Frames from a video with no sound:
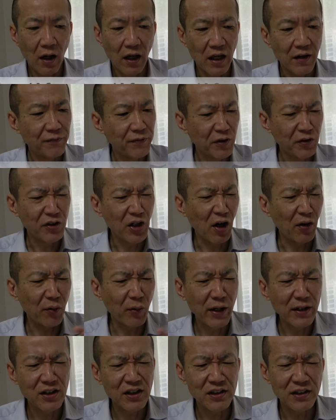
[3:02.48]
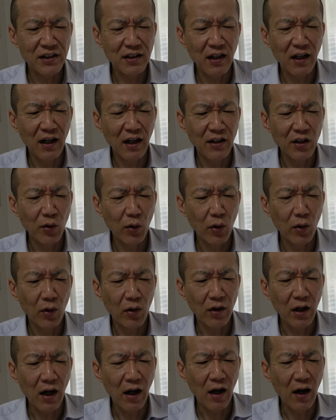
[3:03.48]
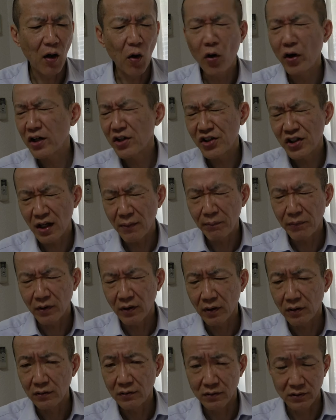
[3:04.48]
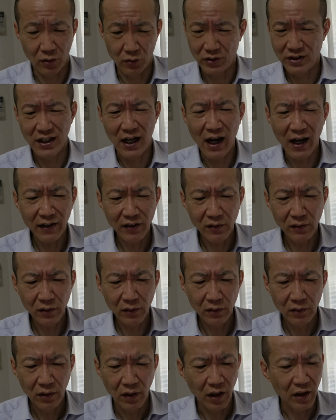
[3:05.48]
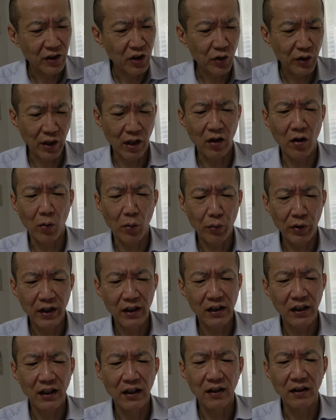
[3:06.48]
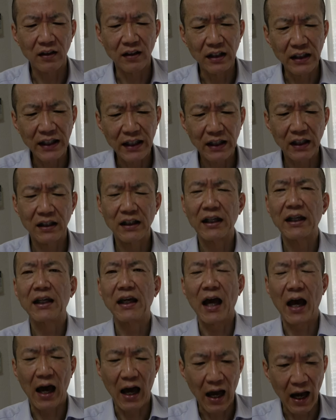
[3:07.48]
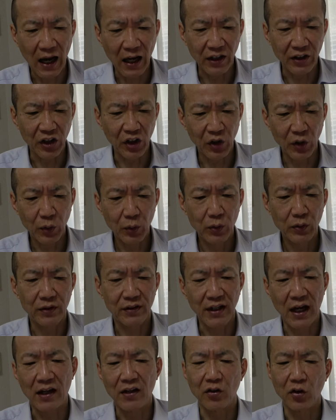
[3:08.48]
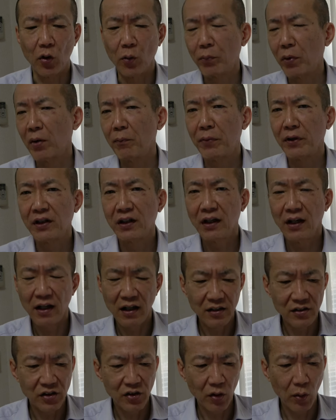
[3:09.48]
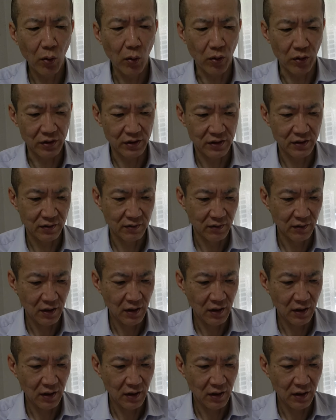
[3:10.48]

If you don't register your ownership or title, you cannot really legally argue that your property is yours.